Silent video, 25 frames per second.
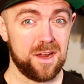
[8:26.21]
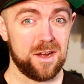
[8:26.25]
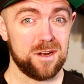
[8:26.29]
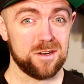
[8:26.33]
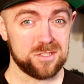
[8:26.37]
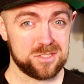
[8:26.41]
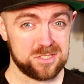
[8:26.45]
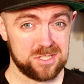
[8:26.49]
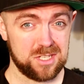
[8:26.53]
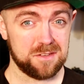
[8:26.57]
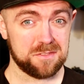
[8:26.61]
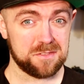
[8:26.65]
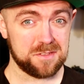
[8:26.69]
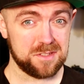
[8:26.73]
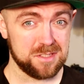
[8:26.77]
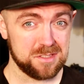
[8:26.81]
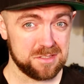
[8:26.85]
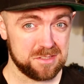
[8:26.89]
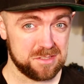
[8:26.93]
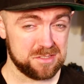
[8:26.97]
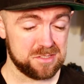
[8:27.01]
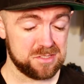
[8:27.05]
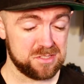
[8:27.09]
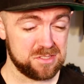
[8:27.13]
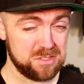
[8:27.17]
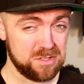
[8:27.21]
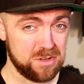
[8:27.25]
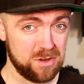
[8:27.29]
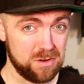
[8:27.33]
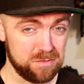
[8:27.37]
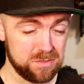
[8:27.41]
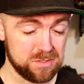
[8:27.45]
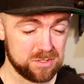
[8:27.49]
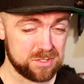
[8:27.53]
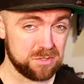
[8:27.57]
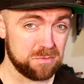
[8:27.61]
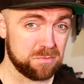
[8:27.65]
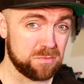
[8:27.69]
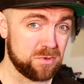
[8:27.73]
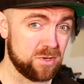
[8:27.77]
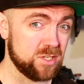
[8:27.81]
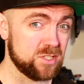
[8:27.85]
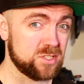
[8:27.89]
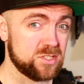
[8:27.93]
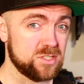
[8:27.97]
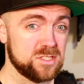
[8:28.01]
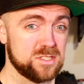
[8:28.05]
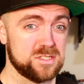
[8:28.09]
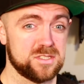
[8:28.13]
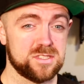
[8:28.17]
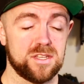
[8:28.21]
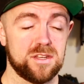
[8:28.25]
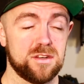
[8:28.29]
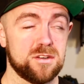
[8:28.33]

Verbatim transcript: airsoft guns over to brushless.